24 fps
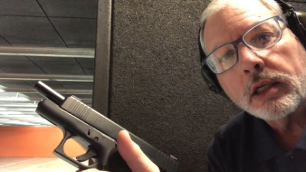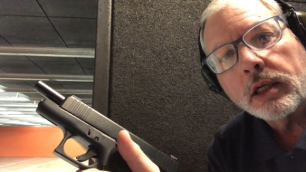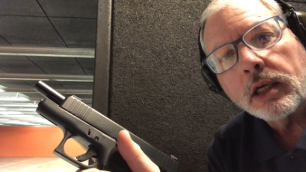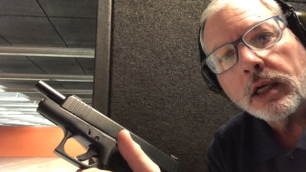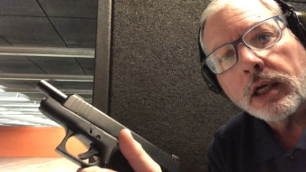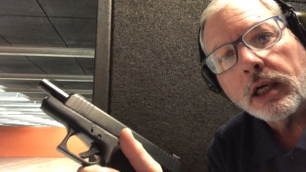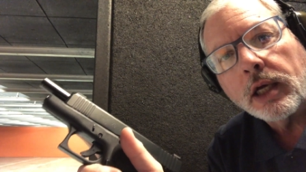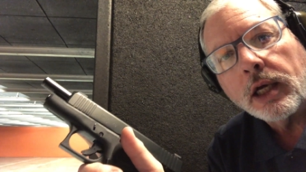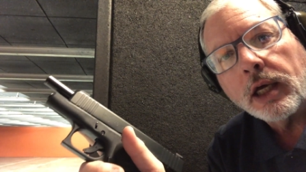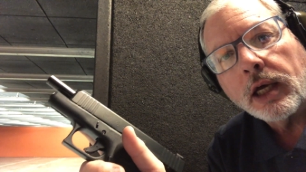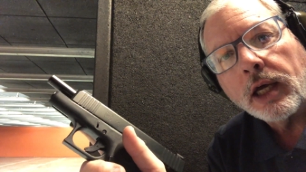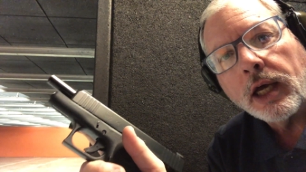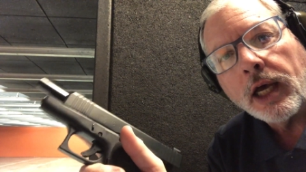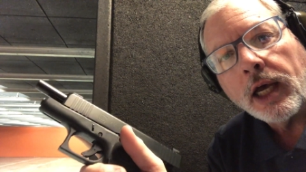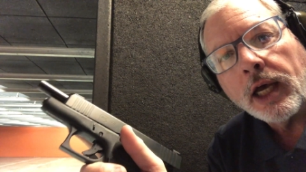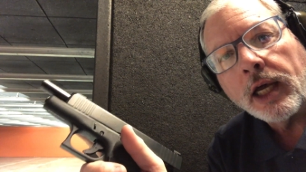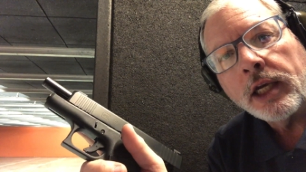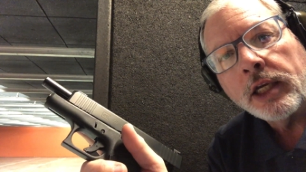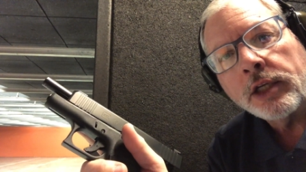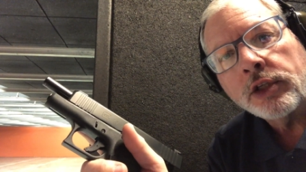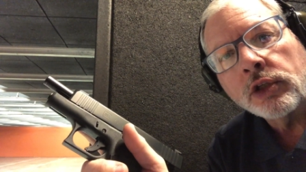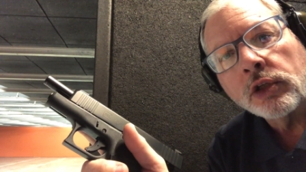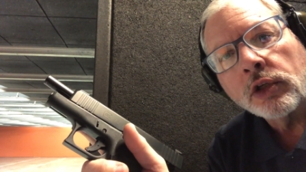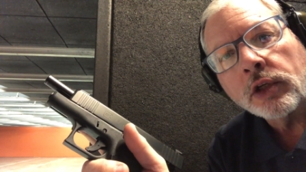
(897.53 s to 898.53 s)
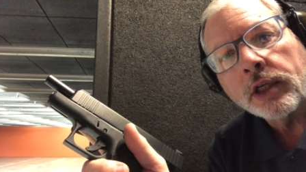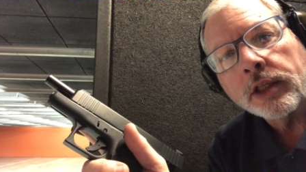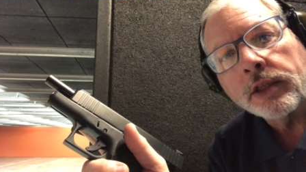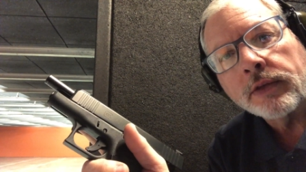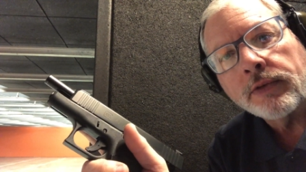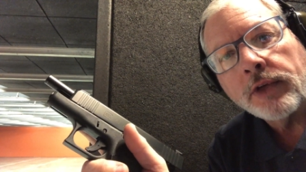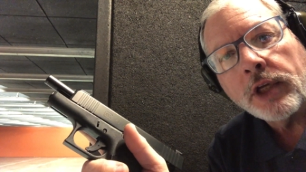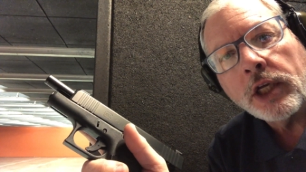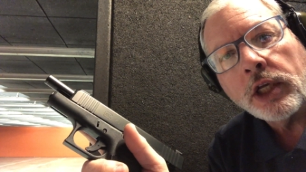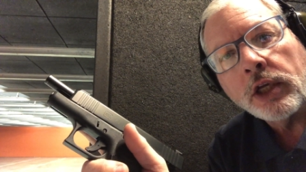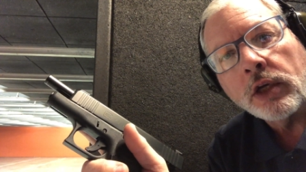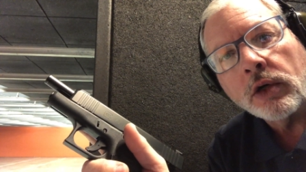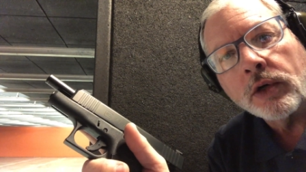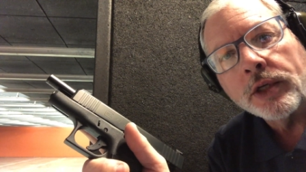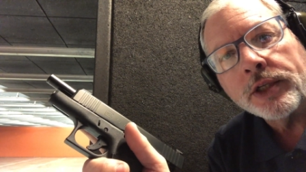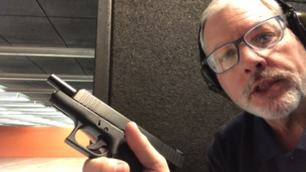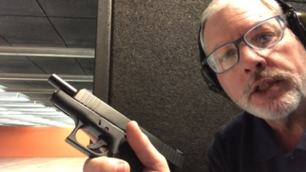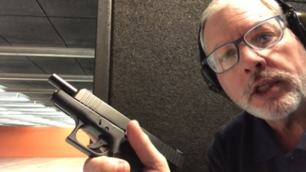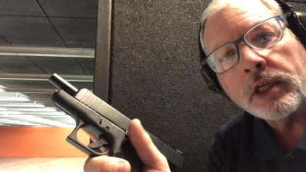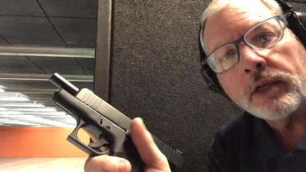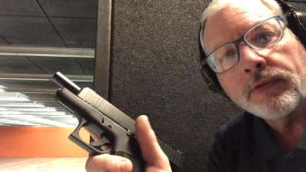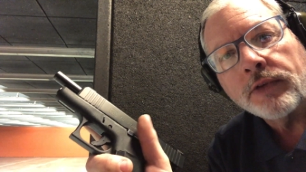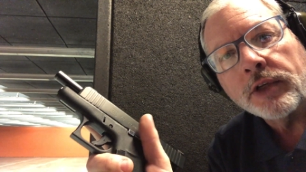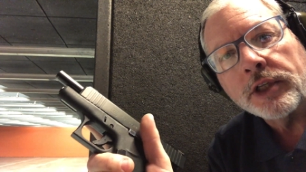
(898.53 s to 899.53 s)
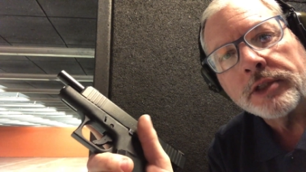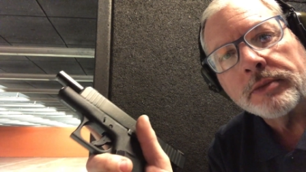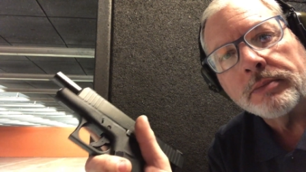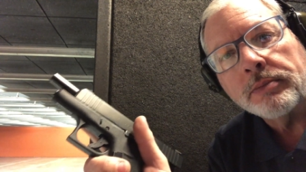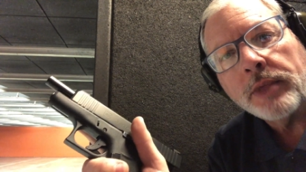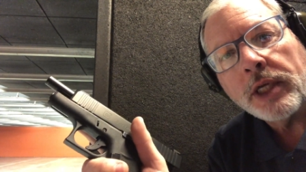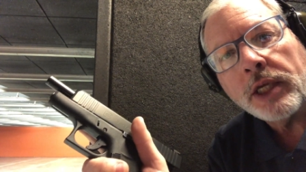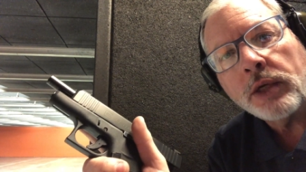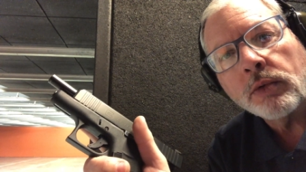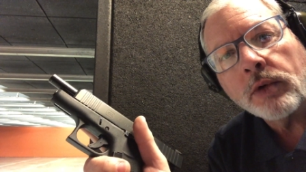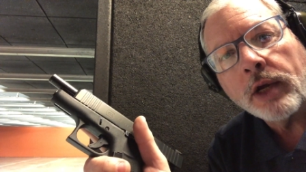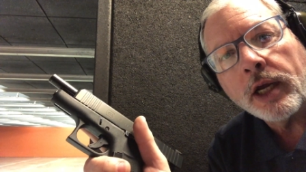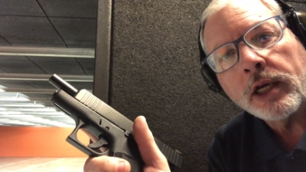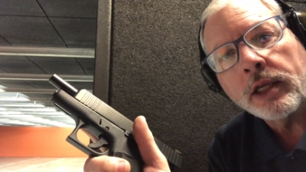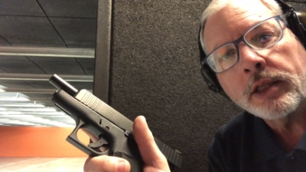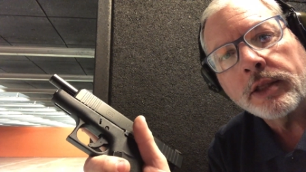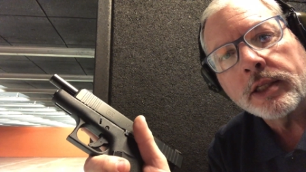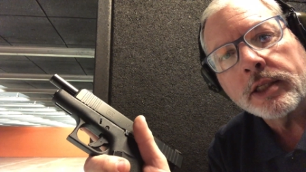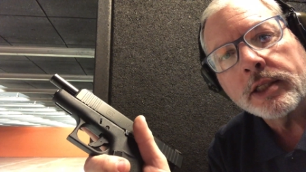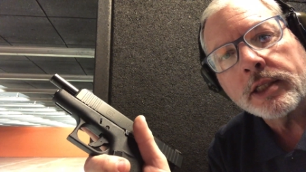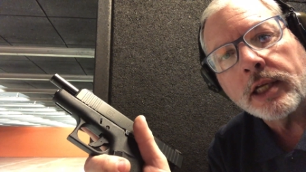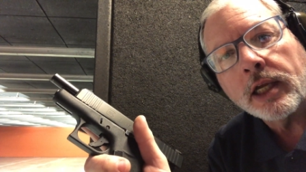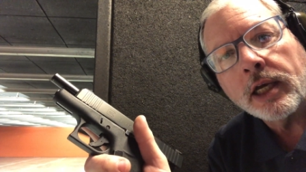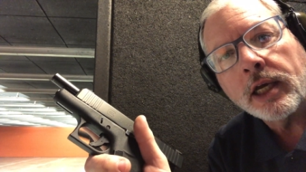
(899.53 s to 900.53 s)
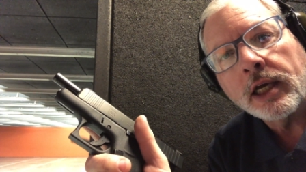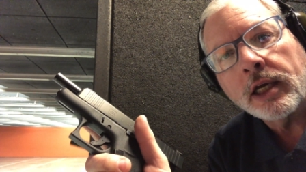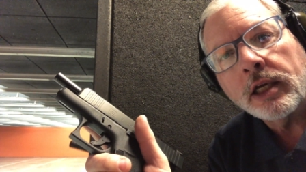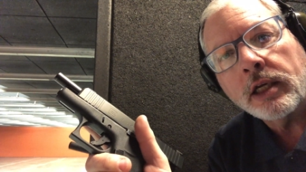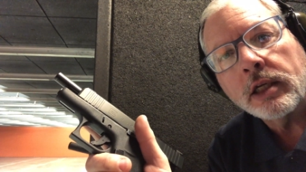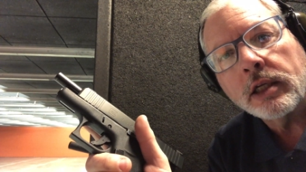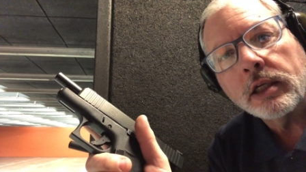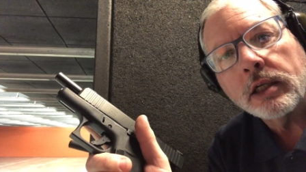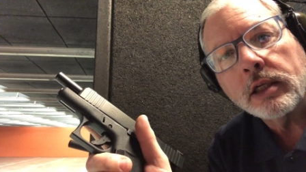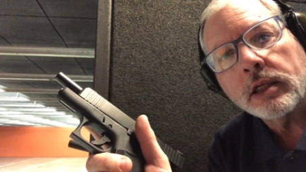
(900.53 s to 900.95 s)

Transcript: I need to look at the video and see if it's me writing the slide